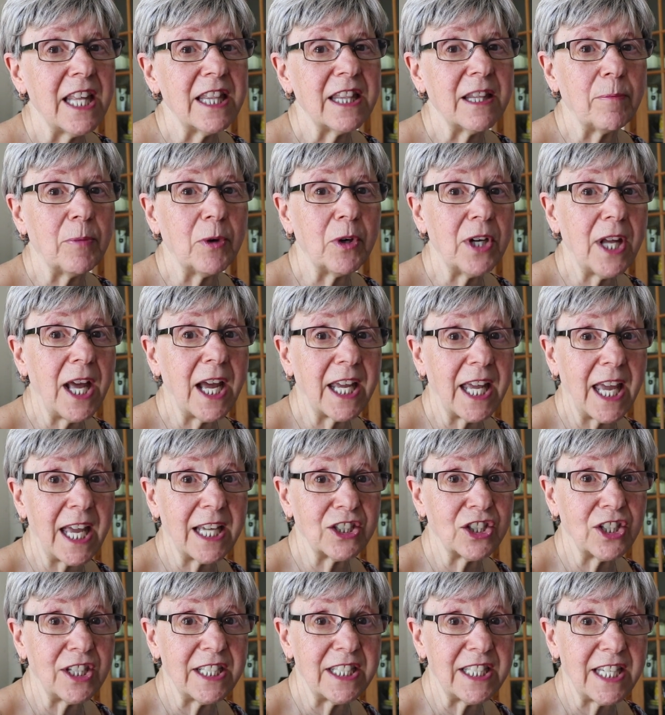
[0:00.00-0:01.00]
The burdock
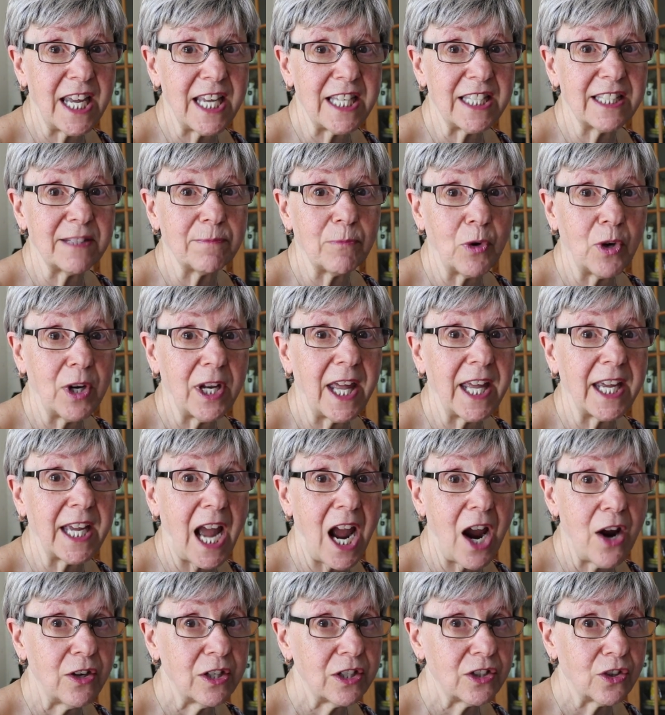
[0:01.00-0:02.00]
actually tastes more
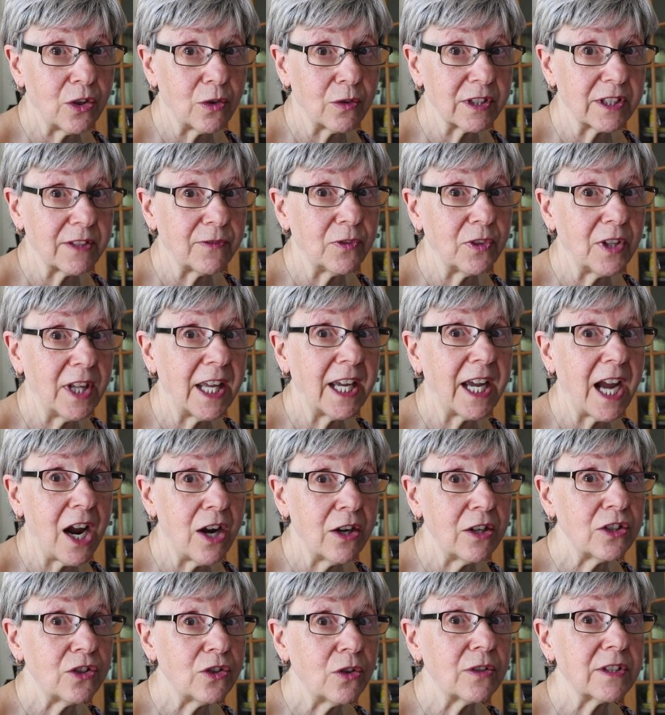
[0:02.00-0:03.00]
like artichokes. If you like
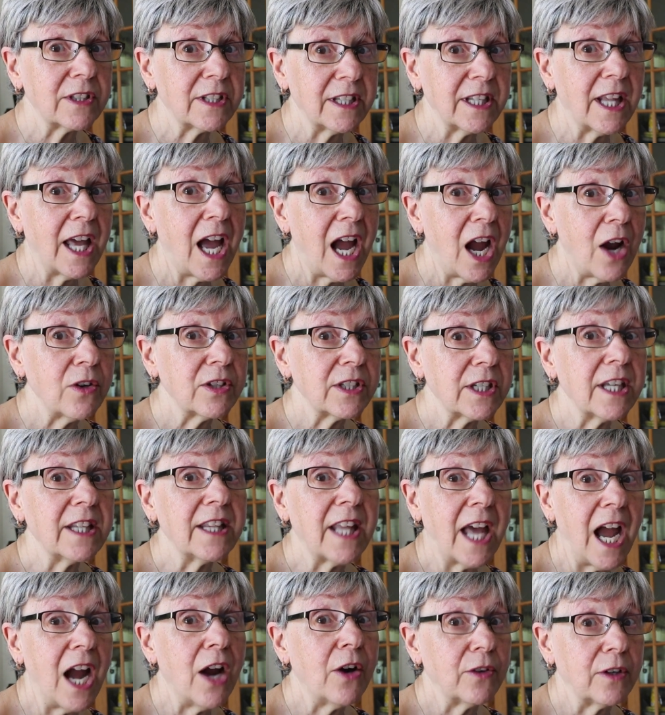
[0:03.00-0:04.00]
artichokes and the heart,
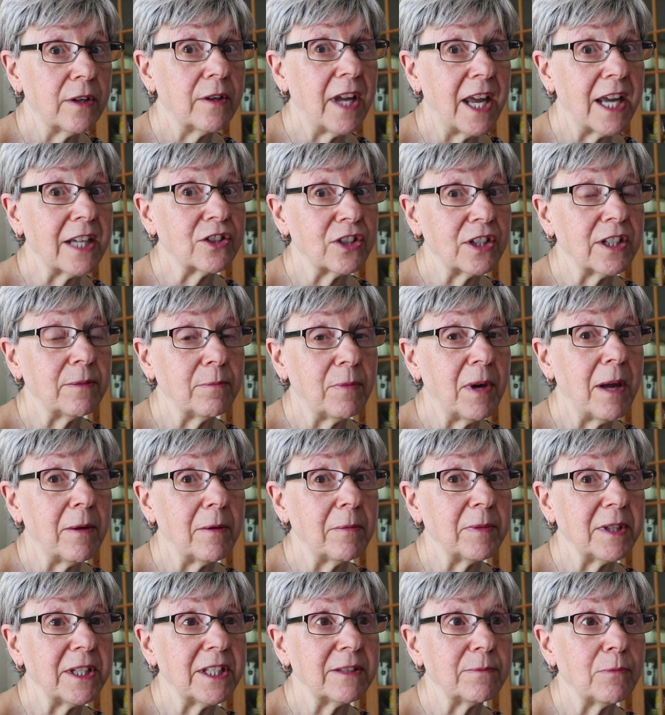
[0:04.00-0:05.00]
the heart actually
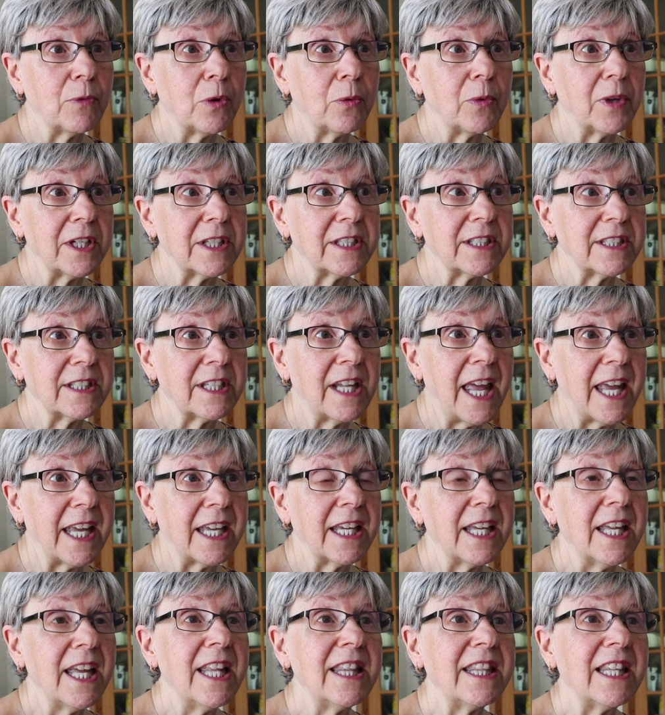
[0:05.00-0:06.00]
probably is more what it's like.
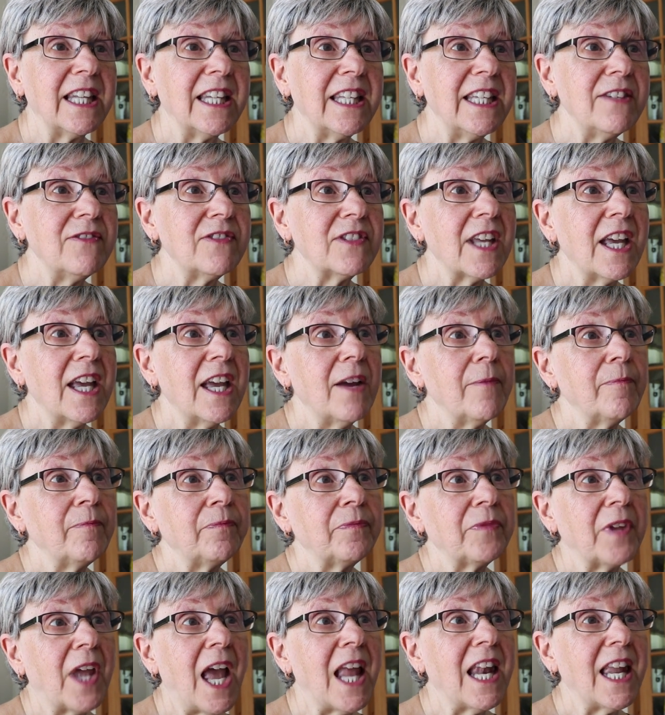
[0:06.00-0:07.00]
The leaves,
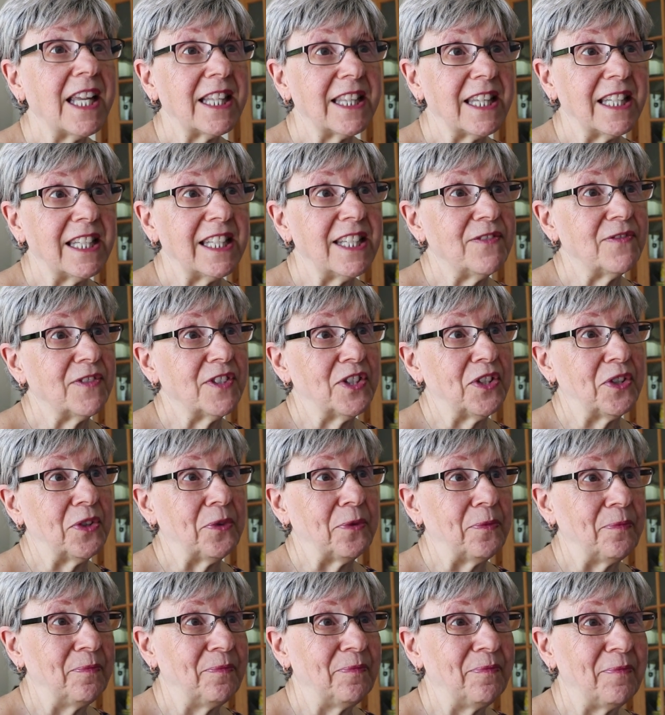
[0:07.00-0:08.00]
I like the leaves
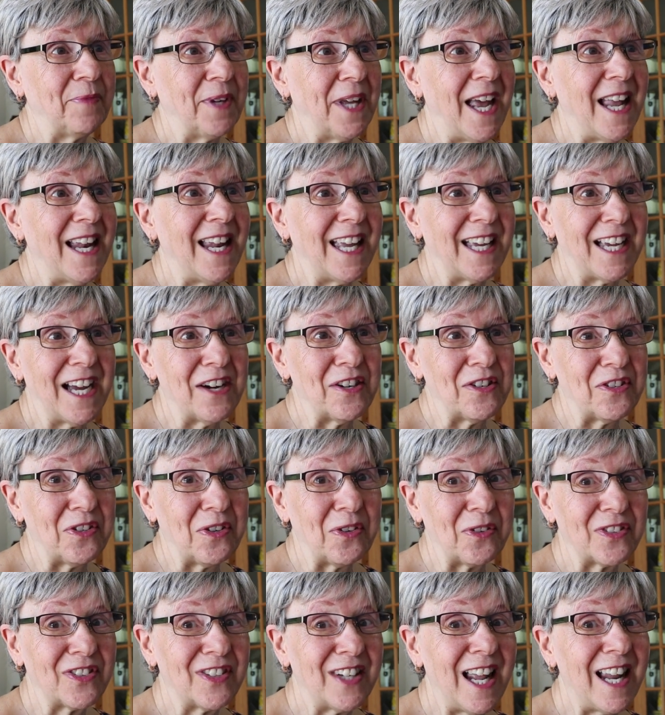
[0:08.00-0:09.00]
too. I like
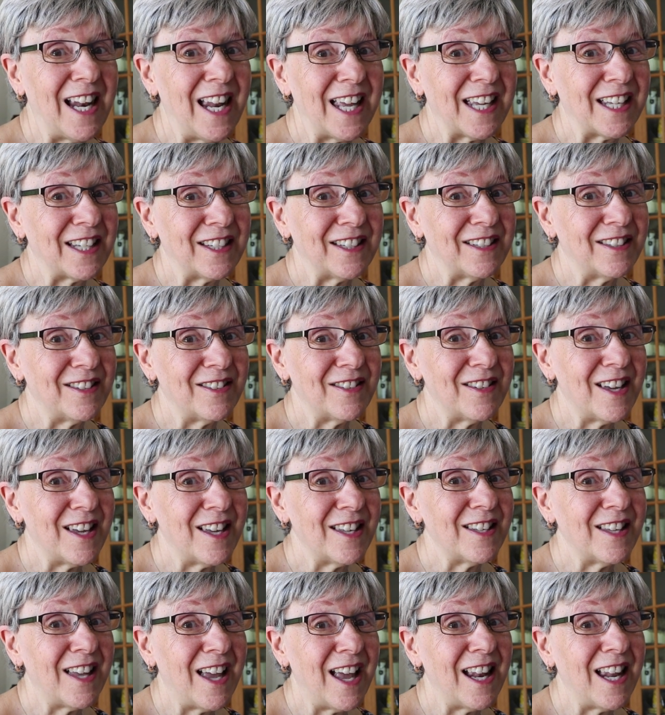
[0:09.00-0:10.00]
artichokes and I like
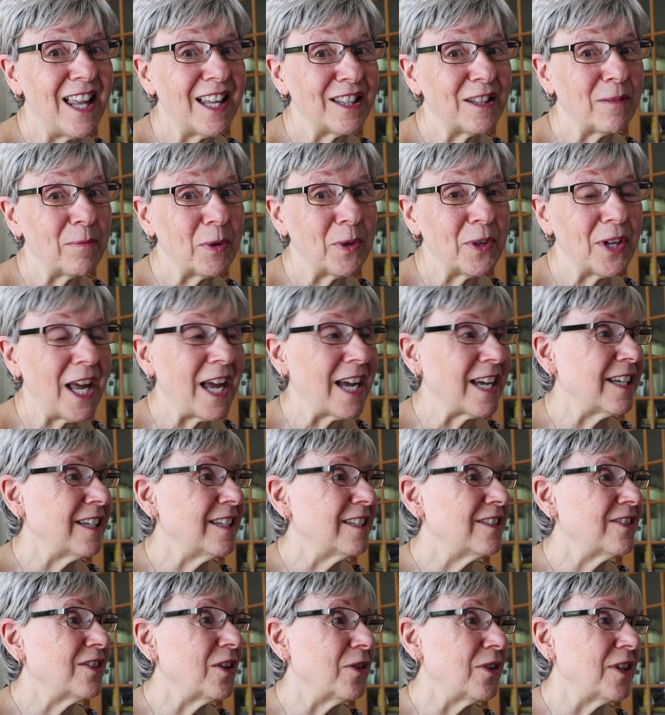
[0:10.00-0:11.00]
I like the burdock.
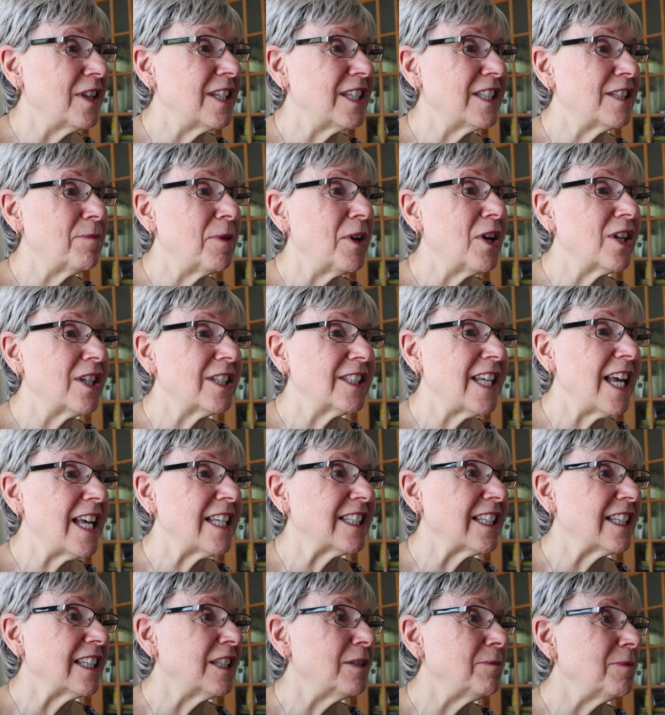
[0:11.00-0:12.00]
So the asparagus
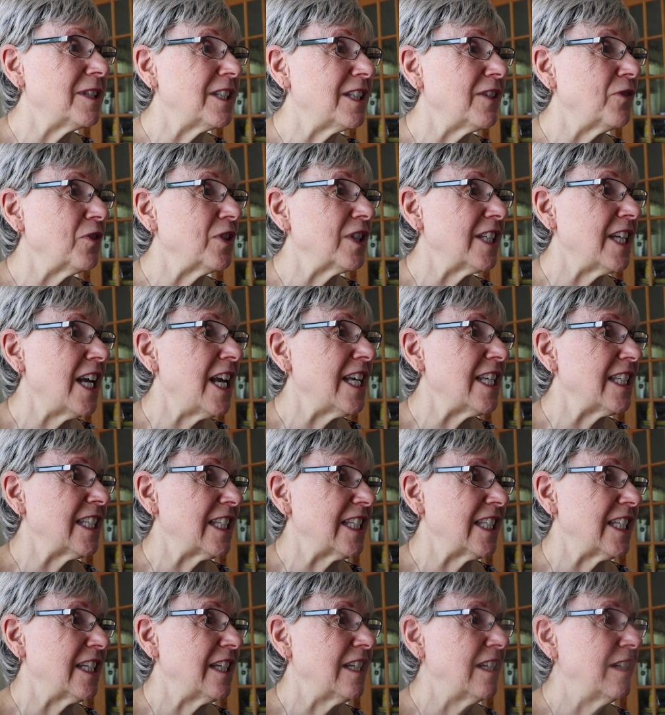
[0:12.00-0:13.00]
has a little bit different
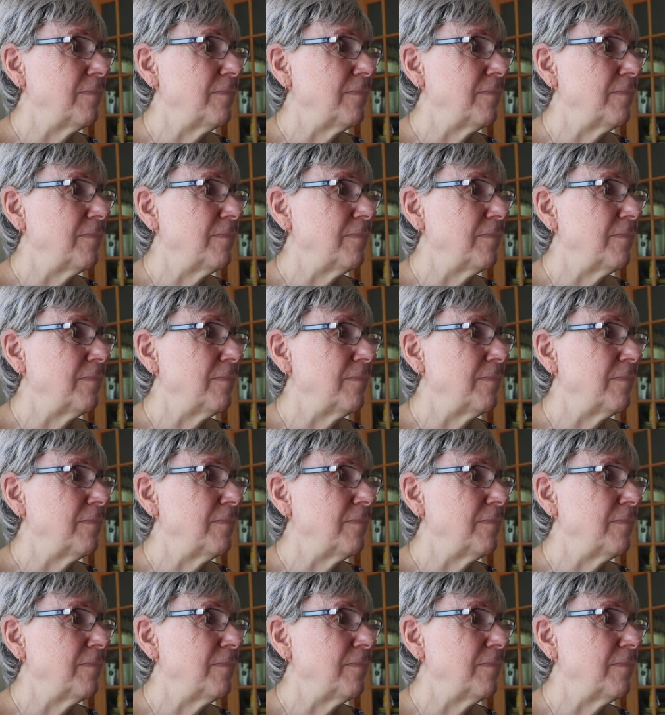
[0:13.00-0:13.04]
taste.